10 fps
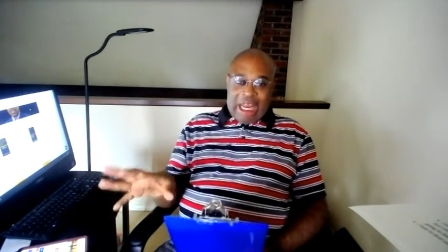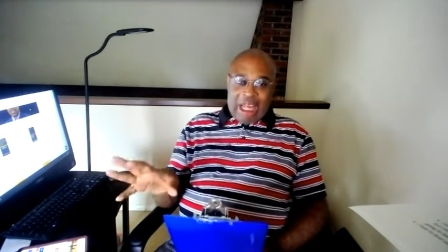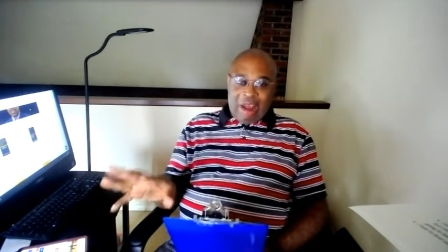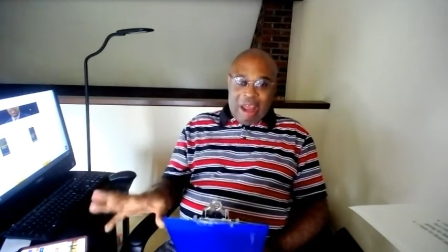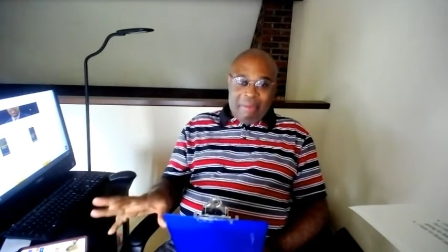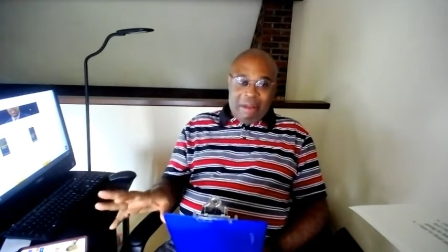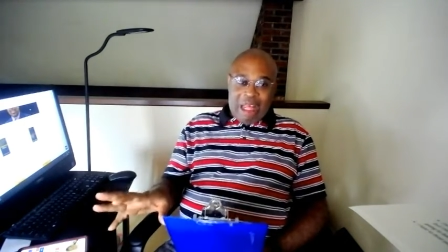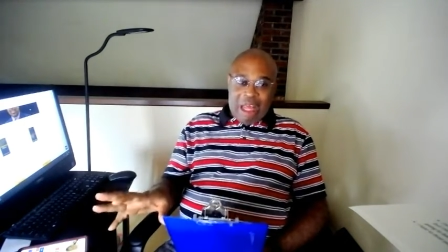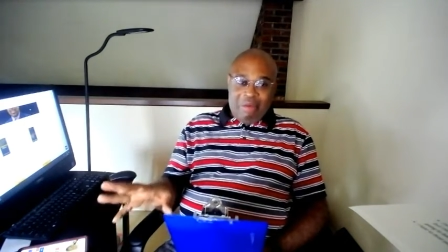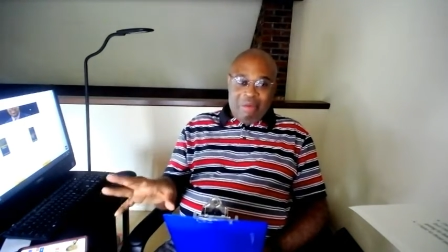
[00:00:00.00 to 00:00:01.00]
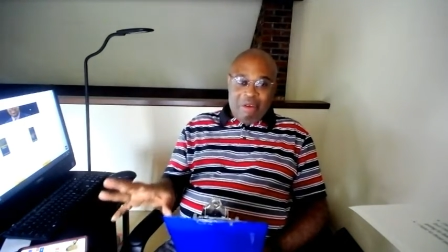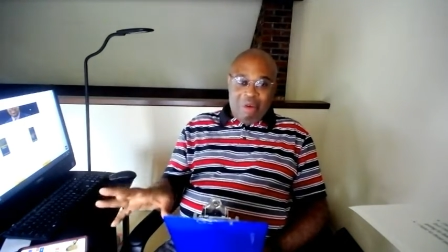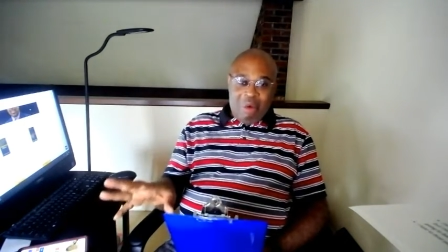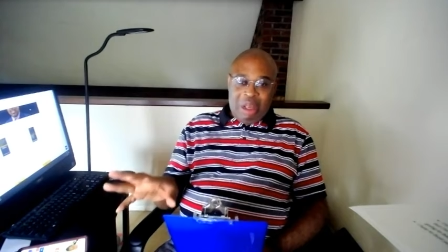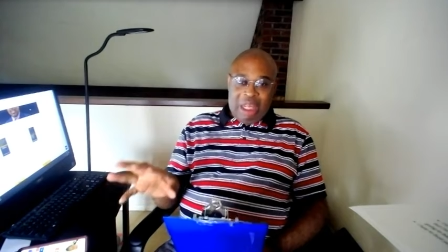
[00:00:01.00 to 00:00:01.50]
like how Amazon was
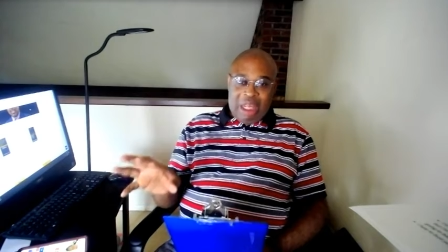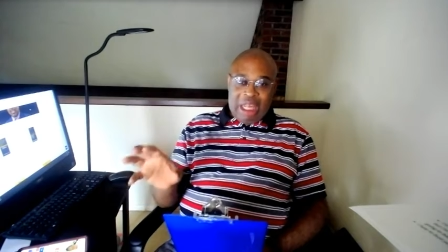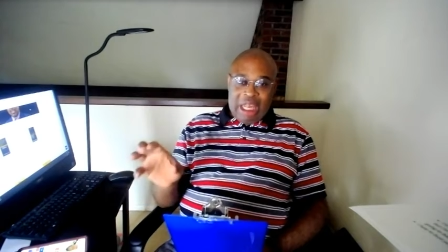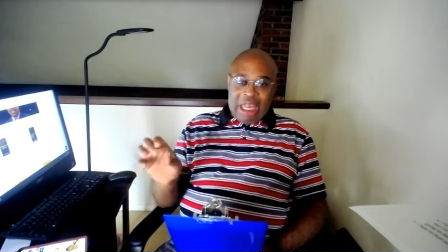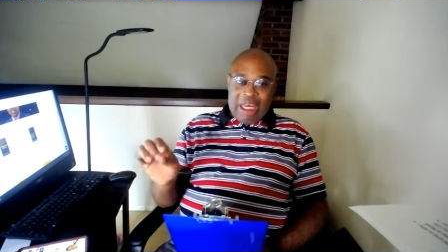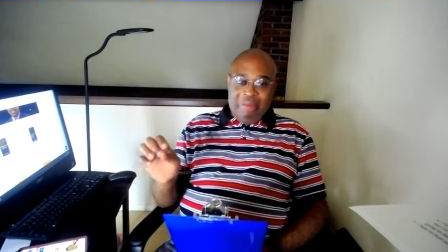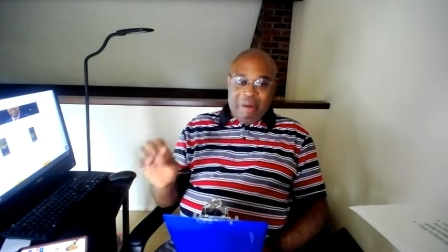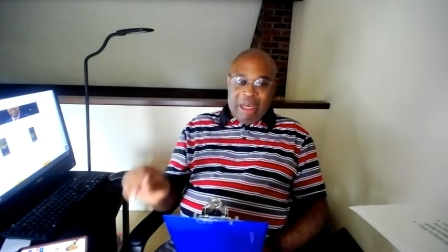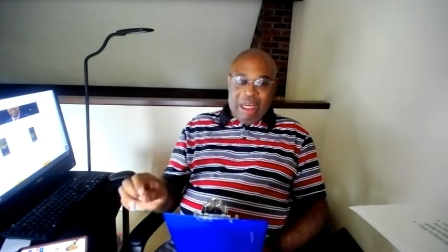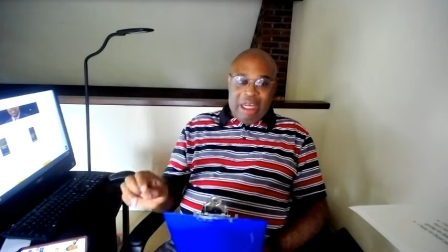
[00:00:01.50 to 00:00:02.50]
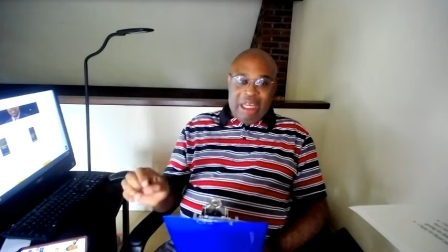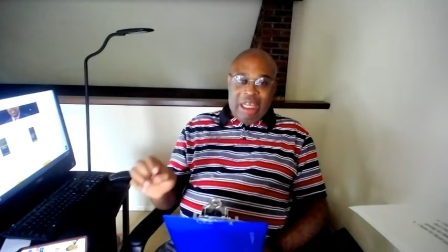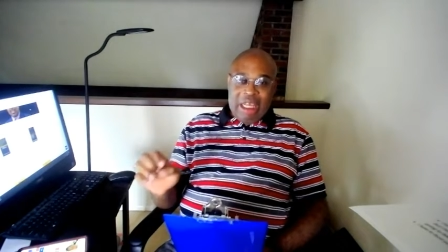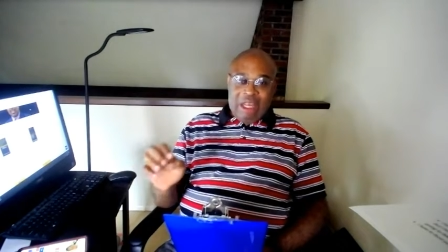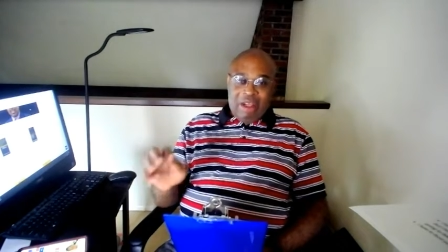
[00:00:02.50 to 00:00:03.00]
doing
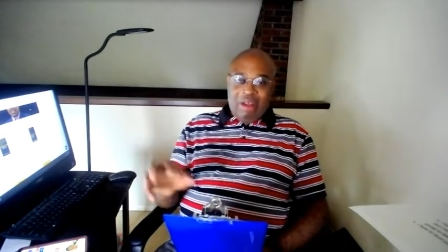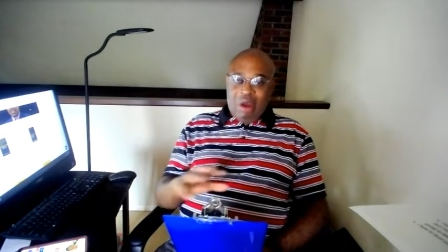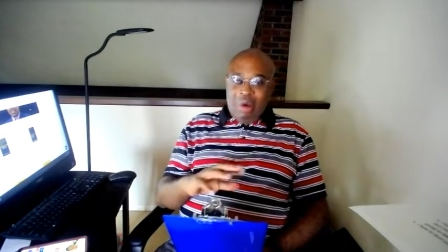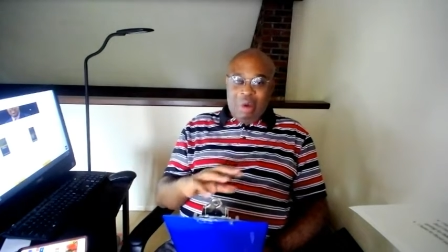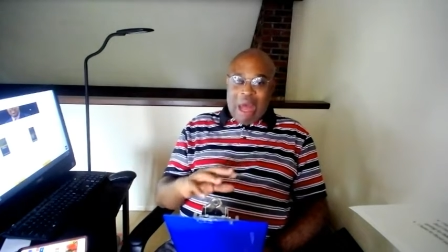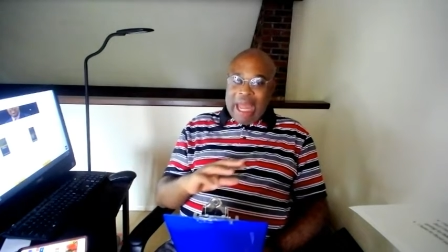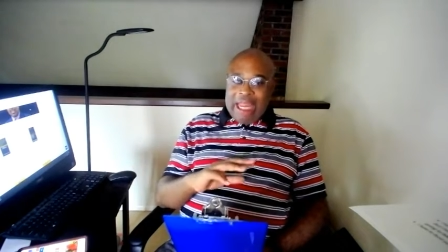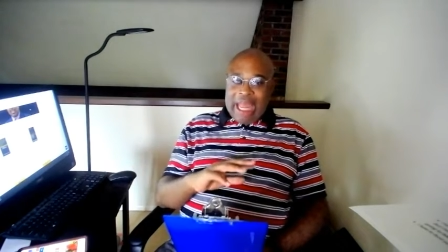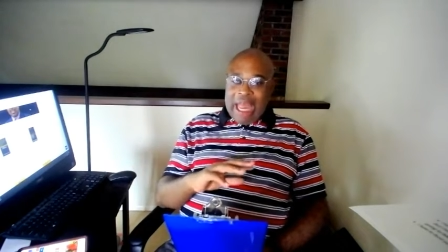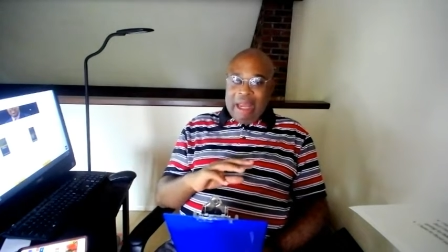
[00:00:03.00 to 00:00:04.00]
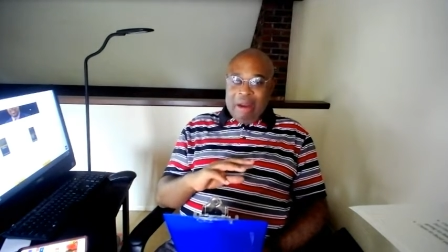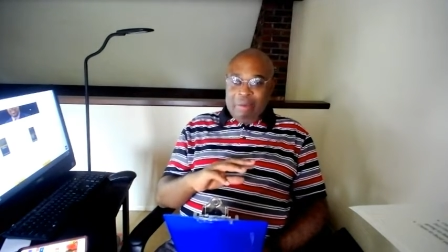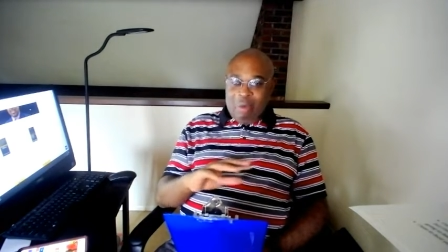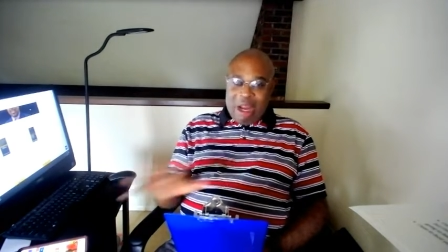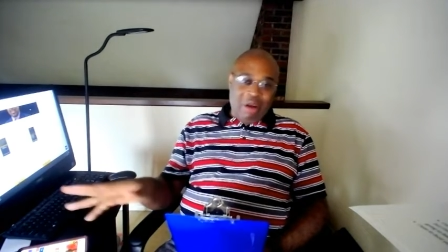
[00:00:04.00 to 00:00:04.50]
independently, so I got
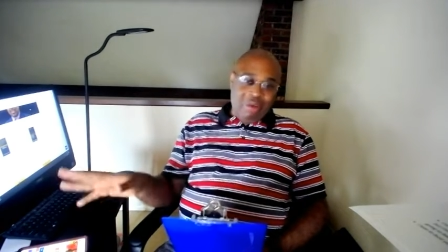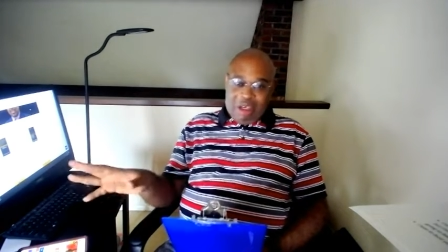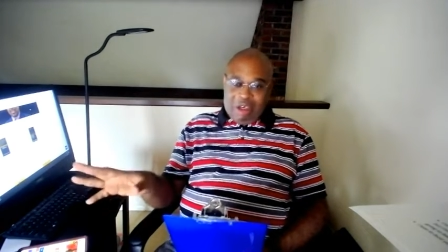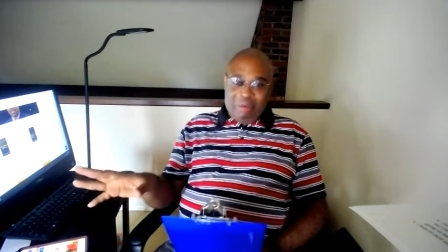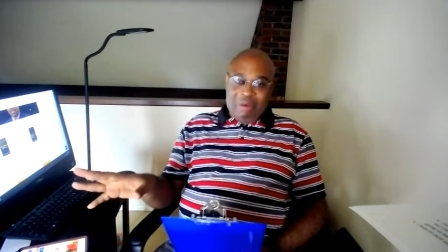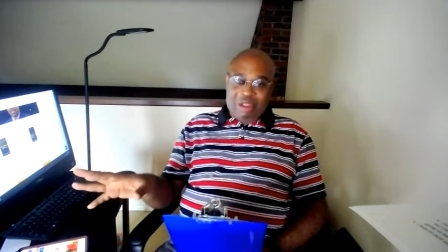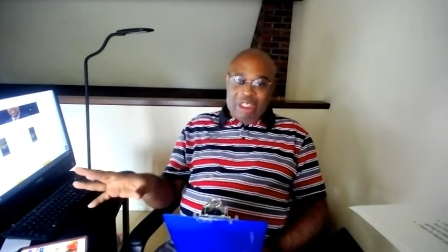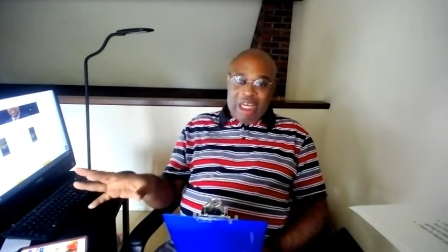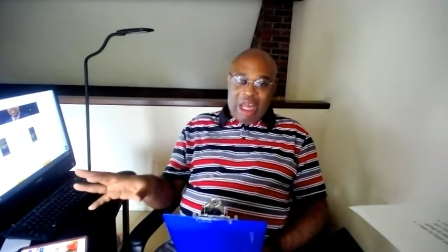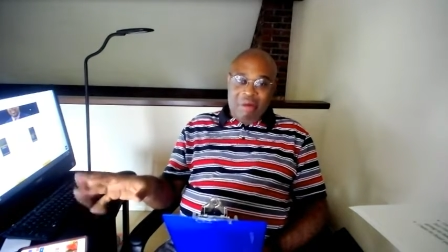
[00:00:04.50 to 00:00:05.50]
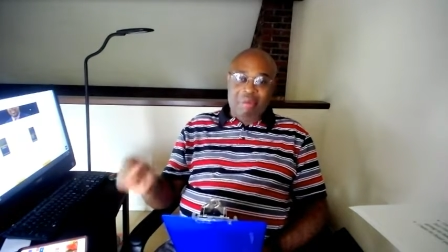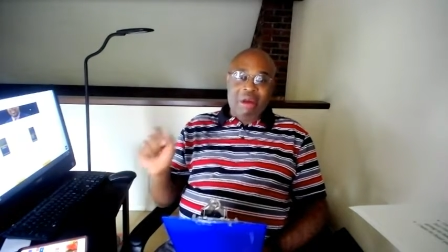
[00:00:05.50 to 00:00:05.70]
brand new distribution now.